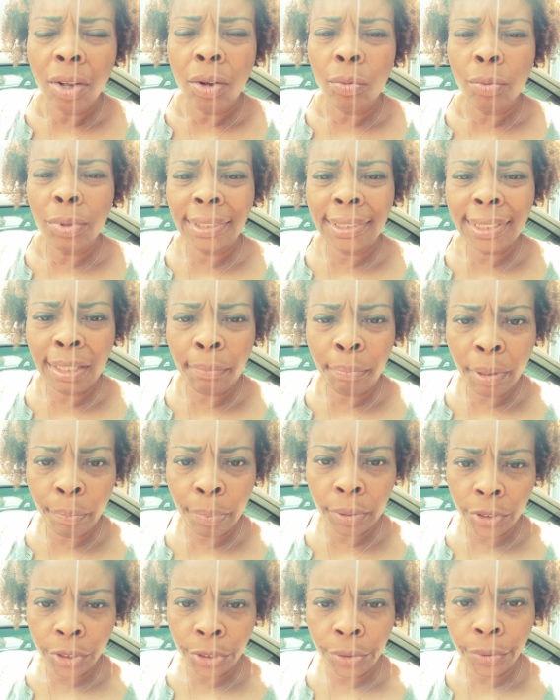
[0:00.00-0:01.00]
will send
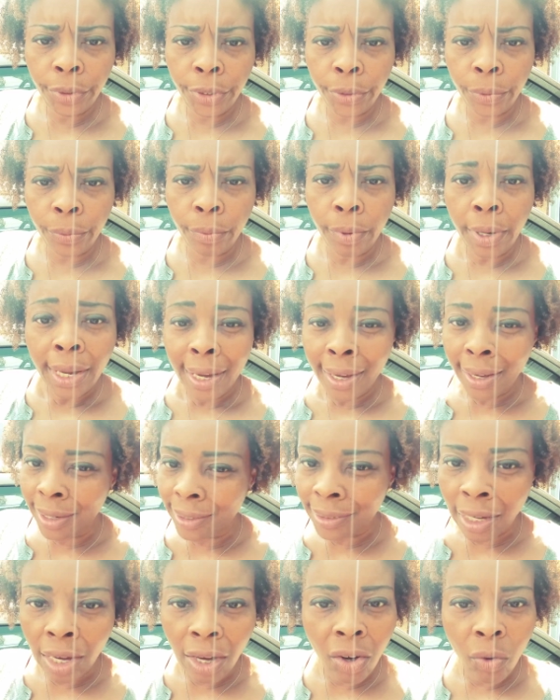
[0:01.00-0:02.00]
people to you. And
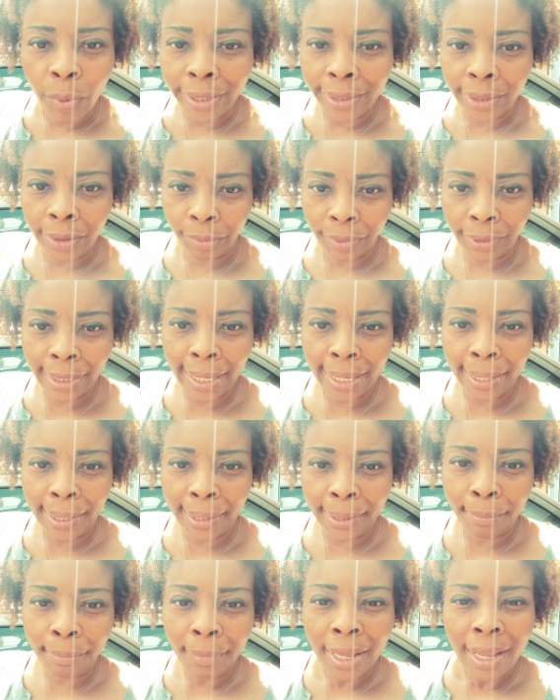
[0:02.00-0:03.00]
it's always on
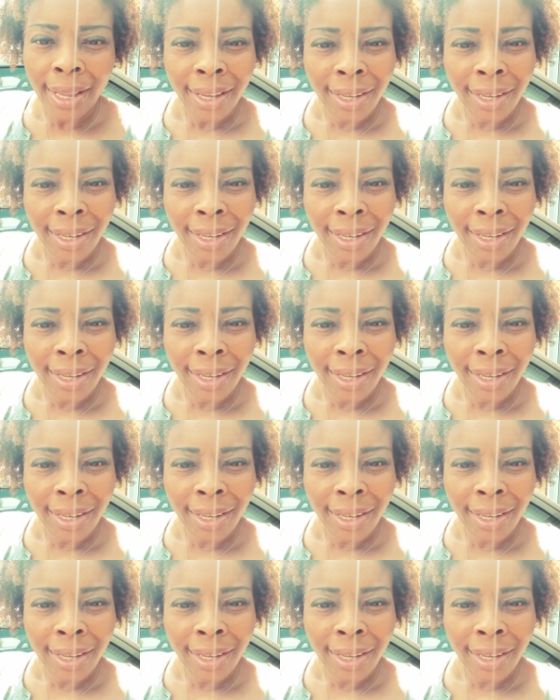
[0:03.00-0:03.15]
time.